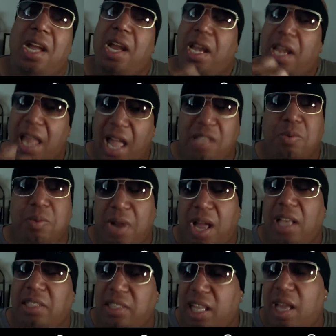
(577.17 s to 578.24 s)
And that's when
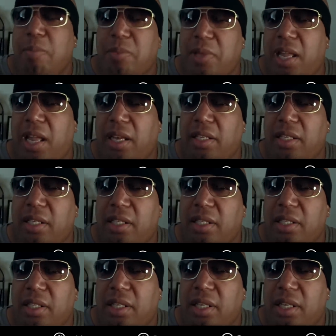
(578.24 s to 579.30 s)
I stepped in,
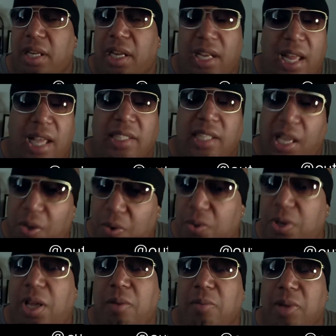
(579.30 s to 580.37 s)
and I was like, hold
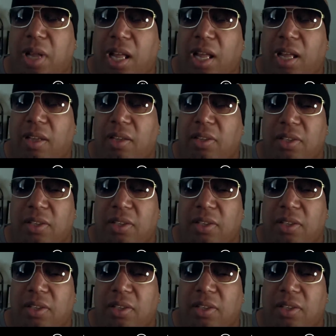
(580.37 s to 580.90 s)
up now.